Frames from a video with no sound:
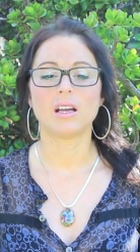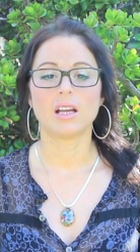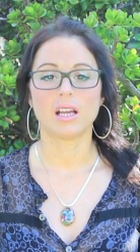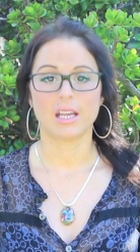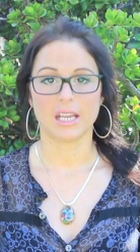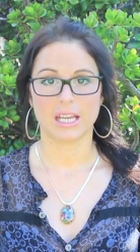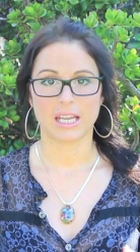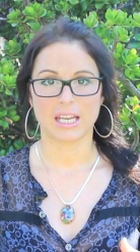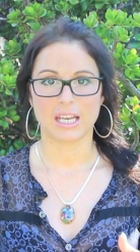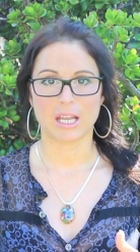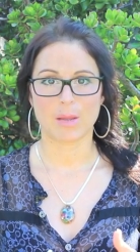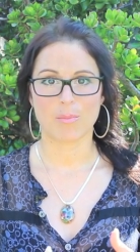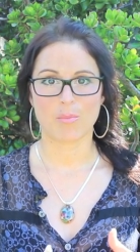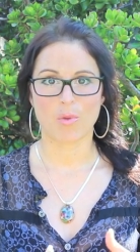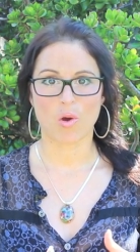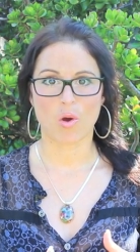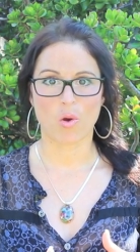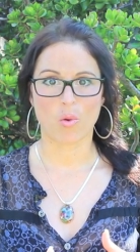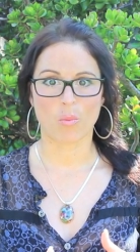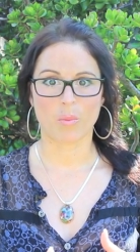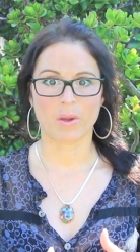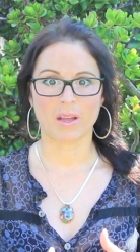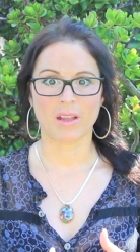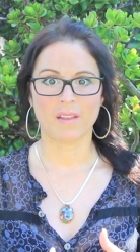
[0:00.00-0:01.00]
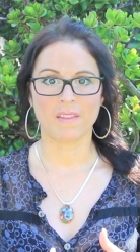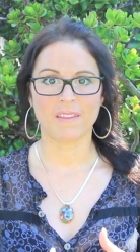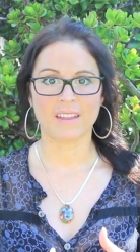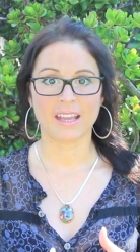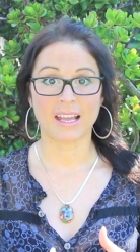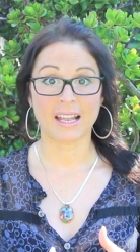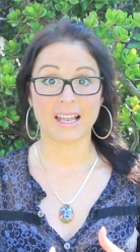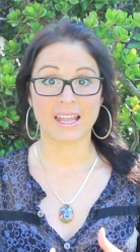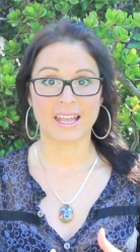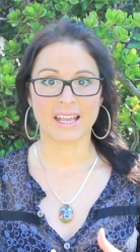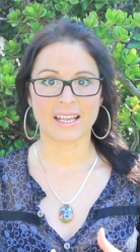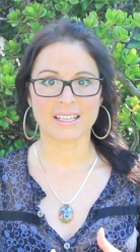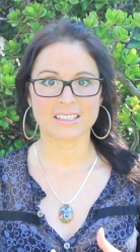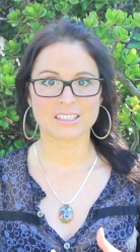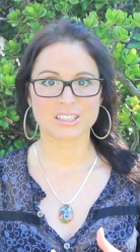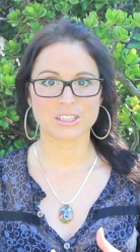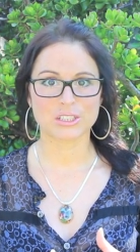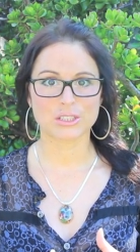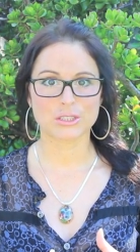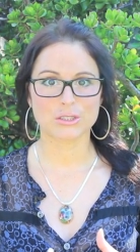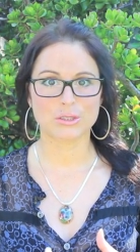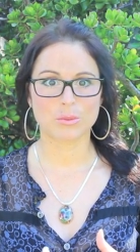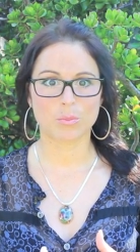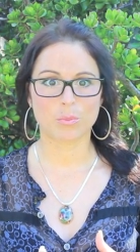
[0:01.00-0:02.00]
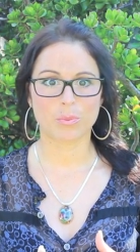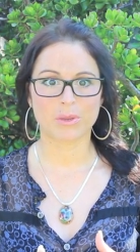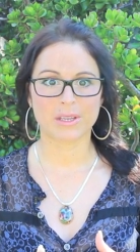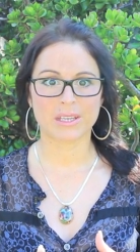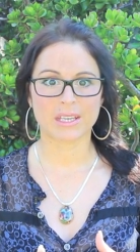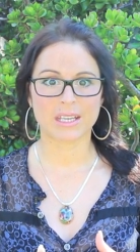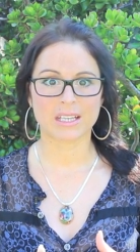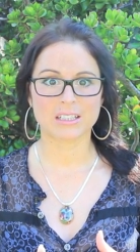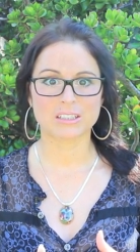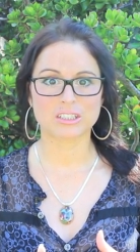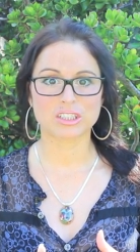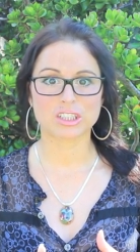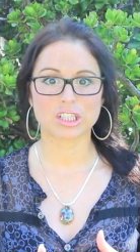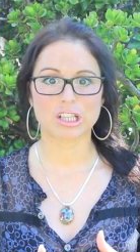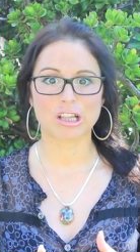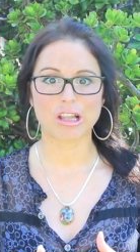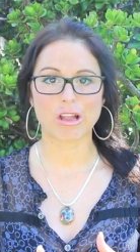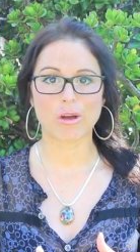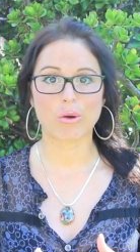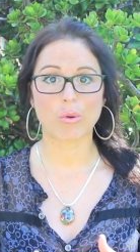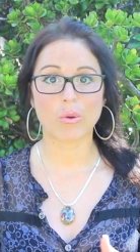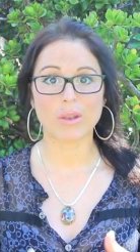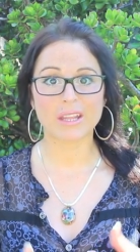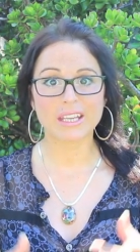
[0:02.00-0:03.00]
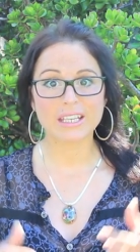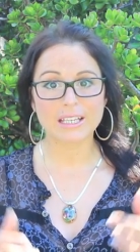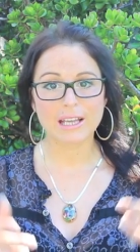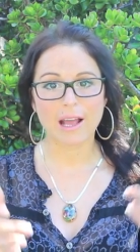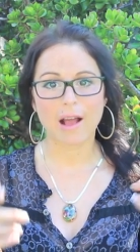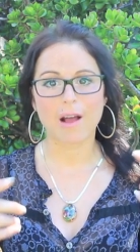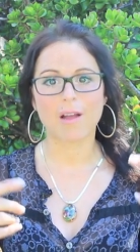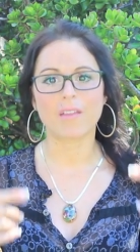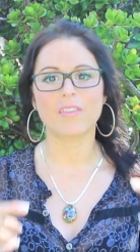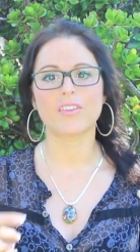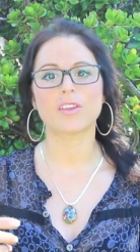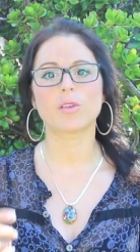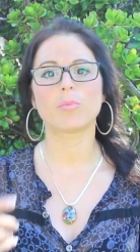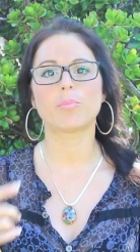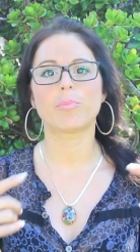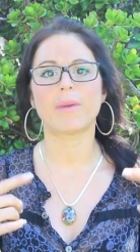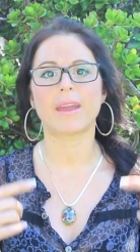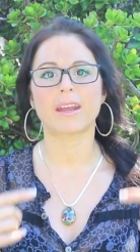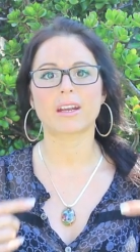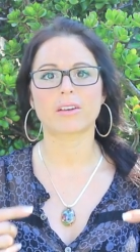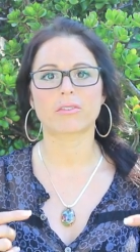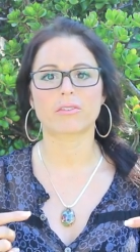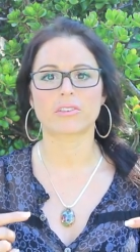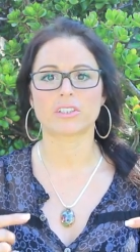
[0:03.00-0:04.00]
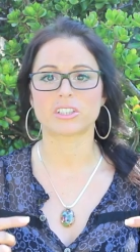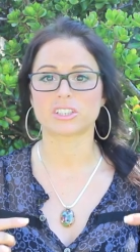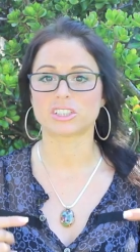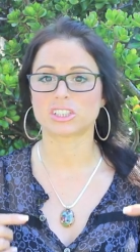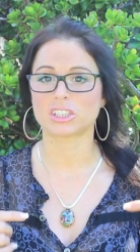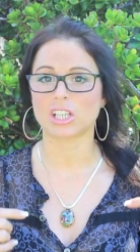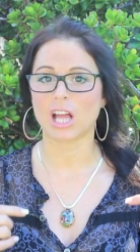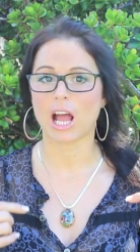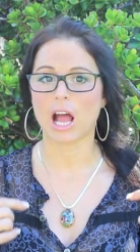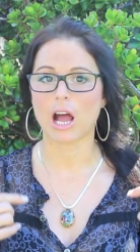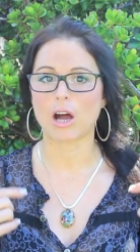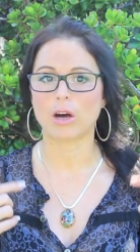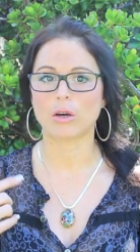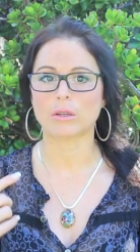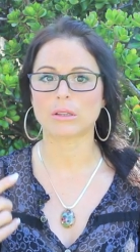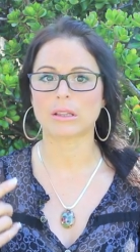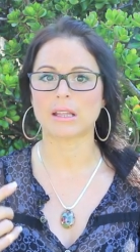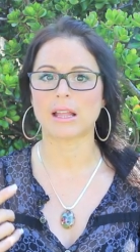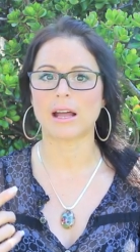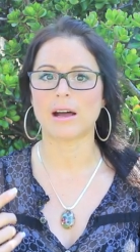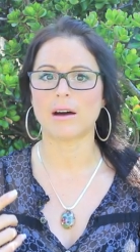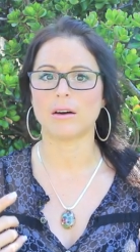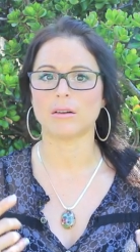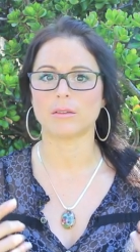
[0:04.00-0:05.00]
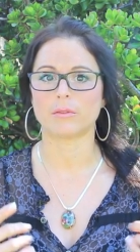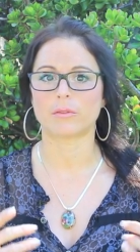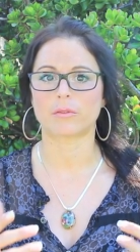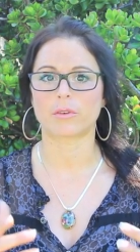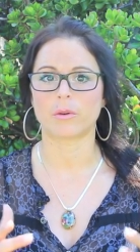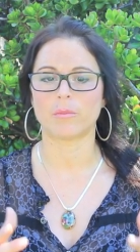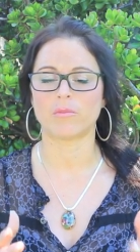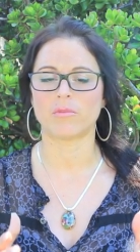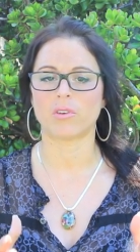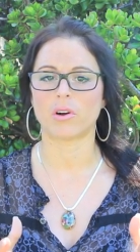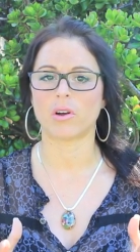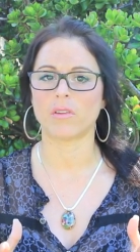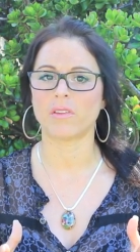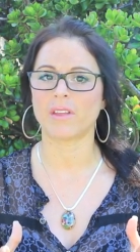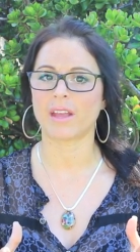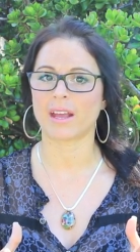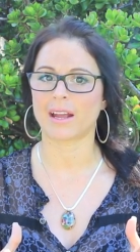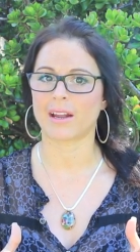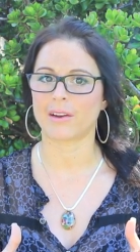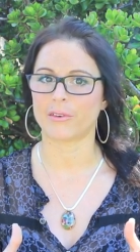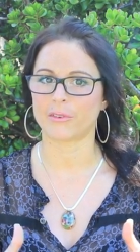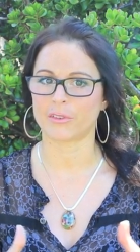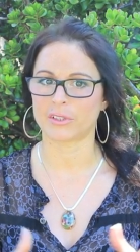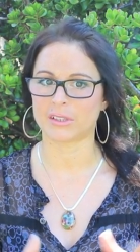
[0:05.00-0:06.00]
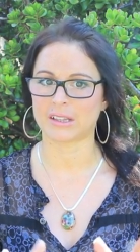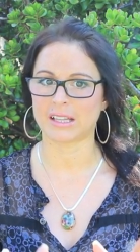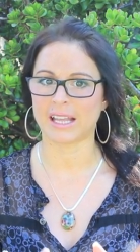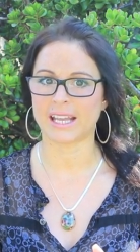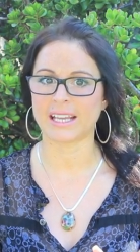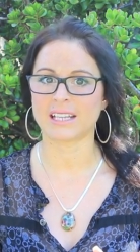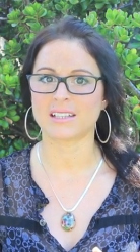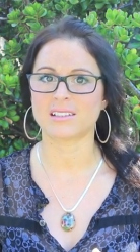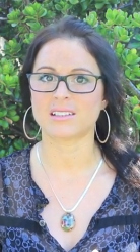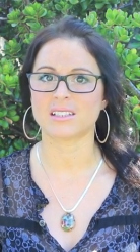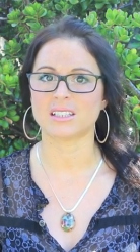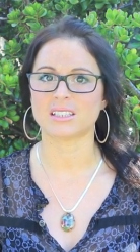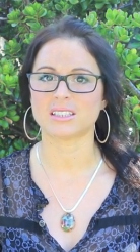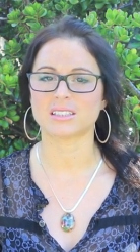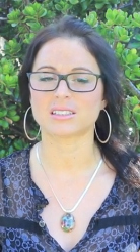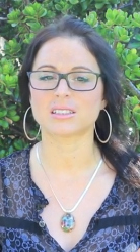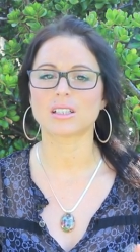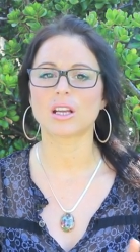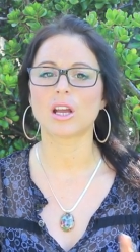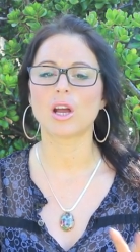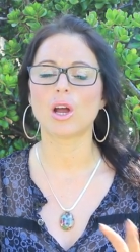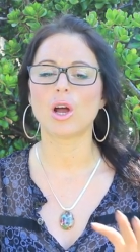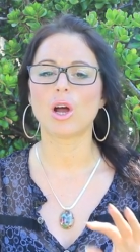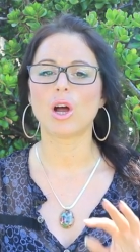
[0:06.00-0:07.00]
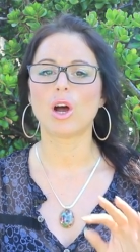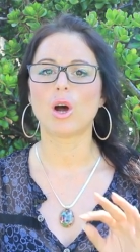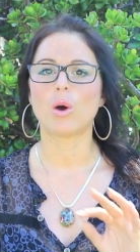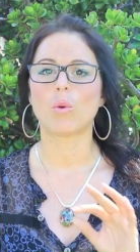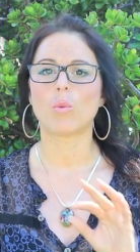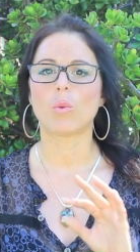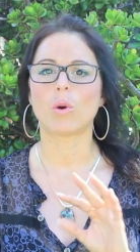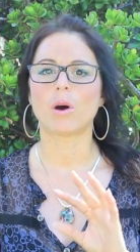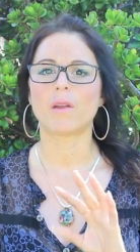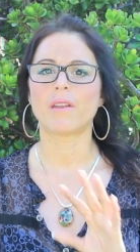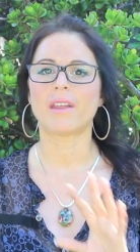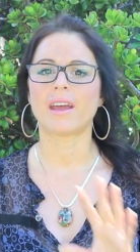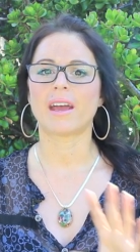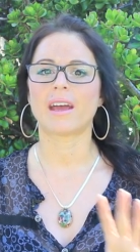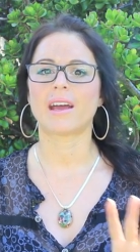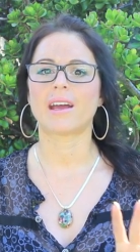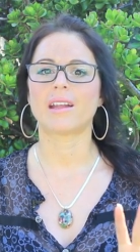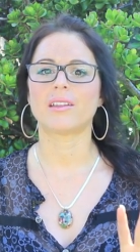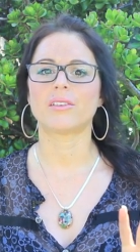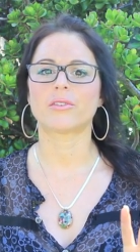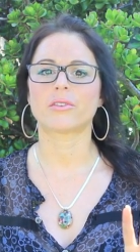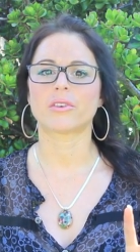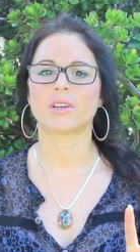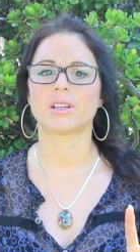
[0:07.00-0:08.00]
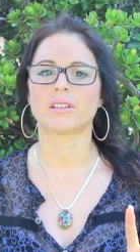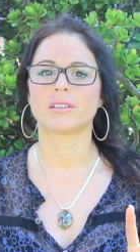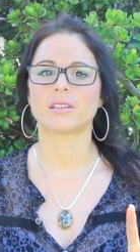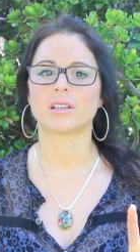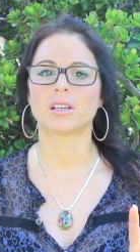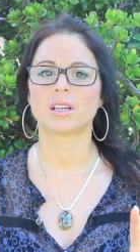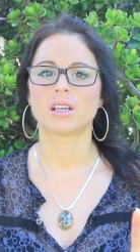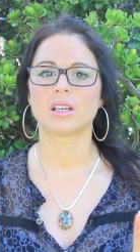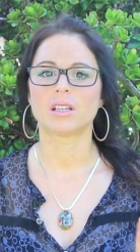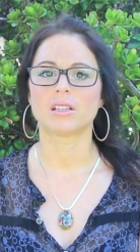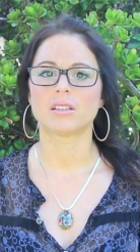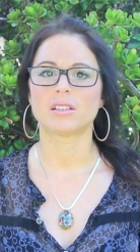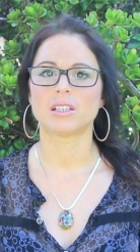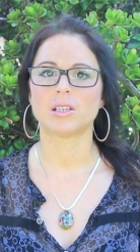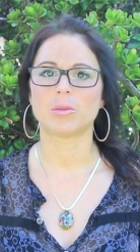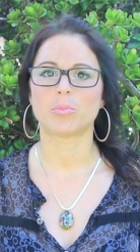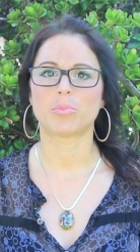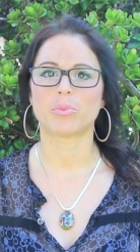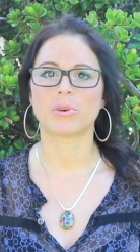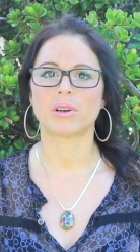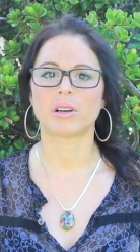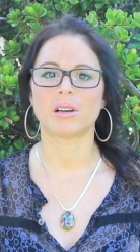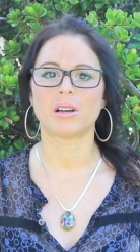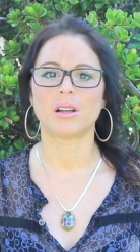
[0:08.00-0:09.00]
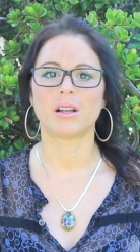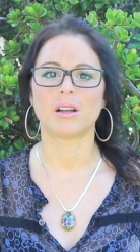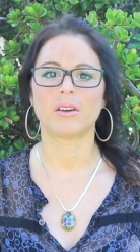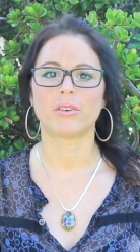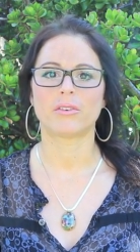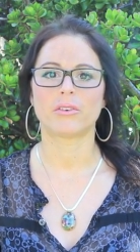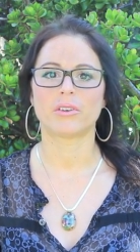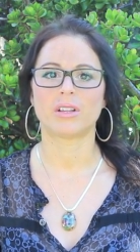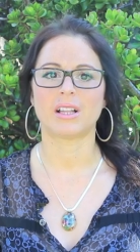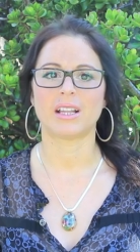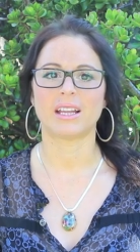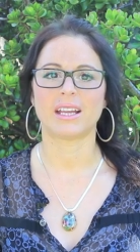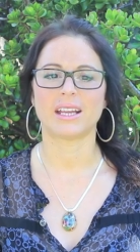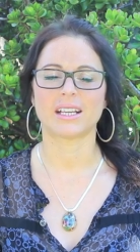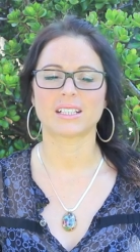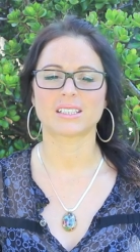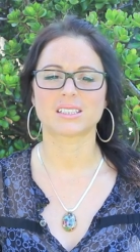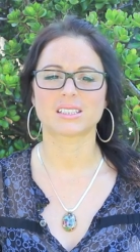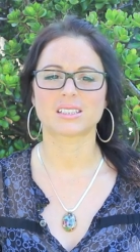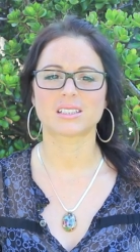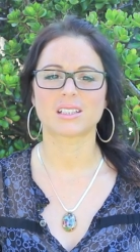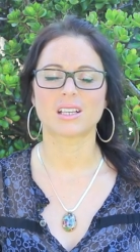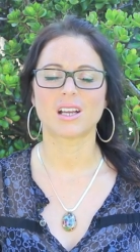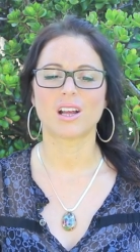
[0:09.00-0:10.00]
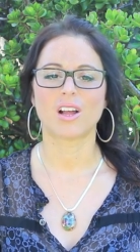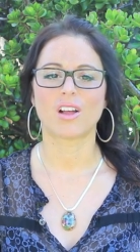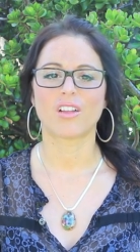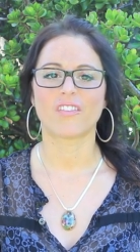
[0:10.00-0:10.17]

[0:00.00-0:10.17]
In a moment, I'll ask you to begin slowly counting backwards out loud from 100 like this. 100, deeper, relaxed.